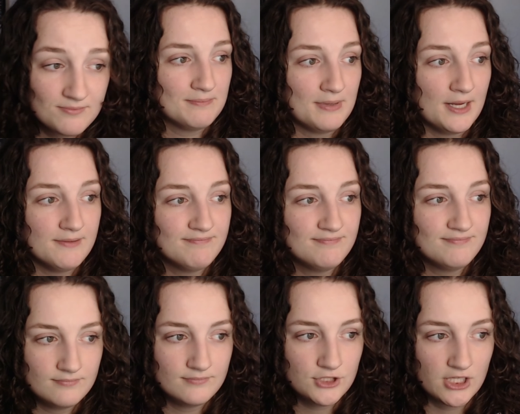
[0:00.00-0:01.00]
but
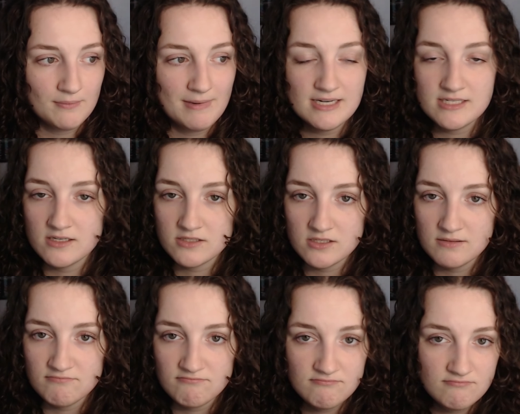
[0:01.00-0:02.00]
Chicken Man tells him,